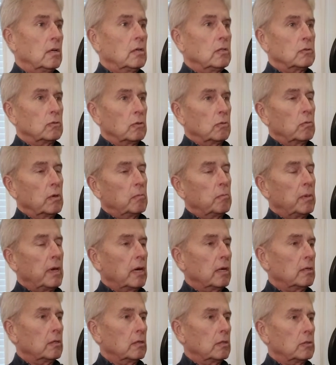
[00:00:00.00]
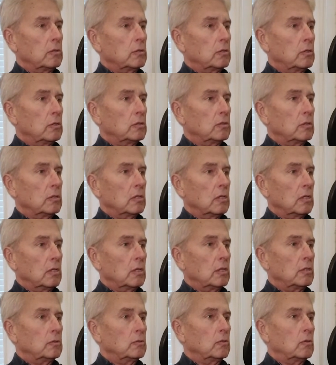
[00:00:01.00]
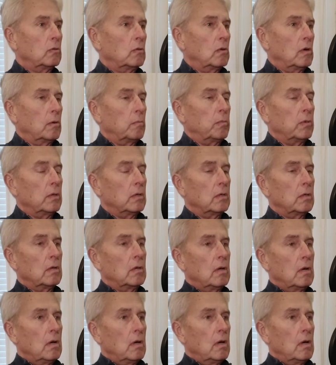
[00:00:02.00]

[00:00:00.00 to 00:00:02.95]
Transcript: So we went back to the church that the kids grew up in.